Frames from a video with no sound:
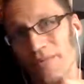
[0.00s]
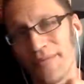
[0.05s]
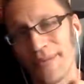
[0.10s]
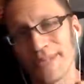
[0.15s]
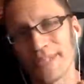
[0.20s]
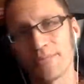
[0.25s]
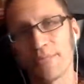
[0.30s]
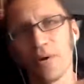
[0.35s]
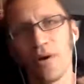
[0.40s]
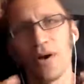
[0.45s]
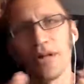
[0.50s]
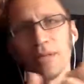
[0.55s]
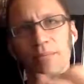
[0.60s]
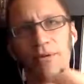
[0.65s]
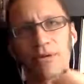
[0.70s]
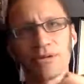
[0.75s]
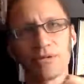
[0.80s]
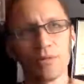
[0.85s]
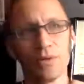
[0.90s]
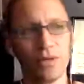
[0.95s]
That's partly
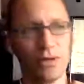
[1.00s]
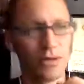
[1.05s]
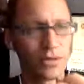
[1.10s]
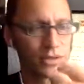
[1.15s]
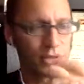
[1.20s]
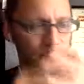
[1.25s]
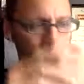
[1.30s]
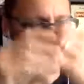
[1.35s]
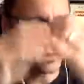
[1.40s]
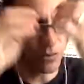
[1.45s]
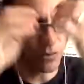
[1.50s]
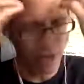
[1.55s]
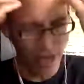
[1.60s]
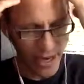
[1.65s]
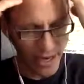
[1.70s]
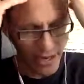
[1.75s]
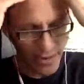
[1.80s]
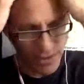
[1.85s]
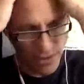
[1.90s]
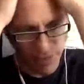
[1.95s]
because we lost the Google
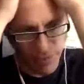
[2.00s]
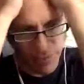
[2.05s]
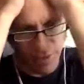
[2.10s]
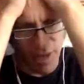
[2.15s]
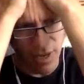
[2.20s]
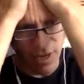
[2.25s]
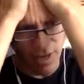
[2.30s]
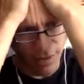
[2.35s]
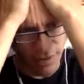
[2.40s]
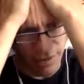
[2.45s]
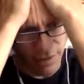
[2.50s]
Hangouts API.